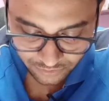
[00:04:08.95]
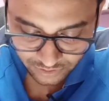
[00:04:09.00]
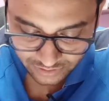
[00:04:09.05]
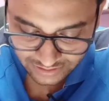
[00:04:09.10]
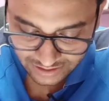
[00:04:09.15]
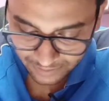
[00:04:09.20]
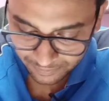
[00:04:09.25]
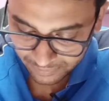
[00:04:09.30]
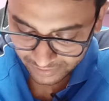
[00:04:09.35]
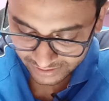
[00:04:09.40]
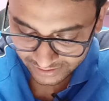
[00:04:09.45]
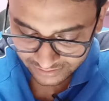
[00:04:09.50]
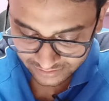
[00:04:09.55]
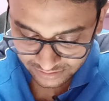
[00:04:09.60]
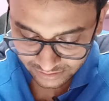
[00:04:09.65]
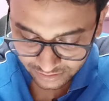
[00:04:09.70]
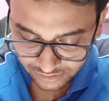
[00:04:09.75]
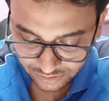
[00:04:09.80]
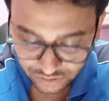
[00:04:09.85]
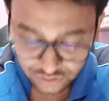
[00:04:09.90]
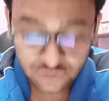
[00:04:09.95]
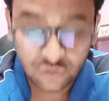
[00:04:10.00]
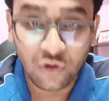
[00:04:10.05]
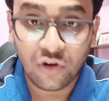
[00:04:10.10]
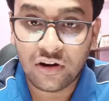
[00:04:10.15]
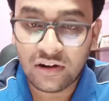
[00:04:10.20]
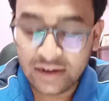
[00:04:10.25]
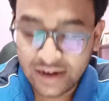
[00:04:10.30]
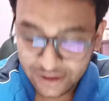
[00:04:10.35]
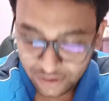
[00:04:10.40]
for the application. It is
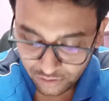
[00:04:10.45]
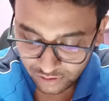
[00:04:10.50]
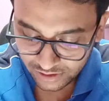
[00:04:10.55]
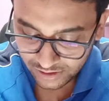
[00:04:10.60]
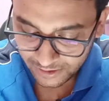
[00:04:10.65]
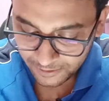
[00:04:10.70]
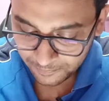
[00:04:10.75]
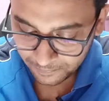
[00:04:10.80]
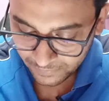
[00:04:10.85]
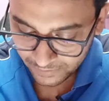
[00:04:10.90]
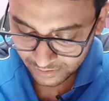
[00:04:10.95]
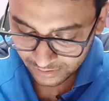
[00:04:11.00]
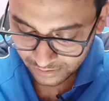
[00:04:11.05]
online only.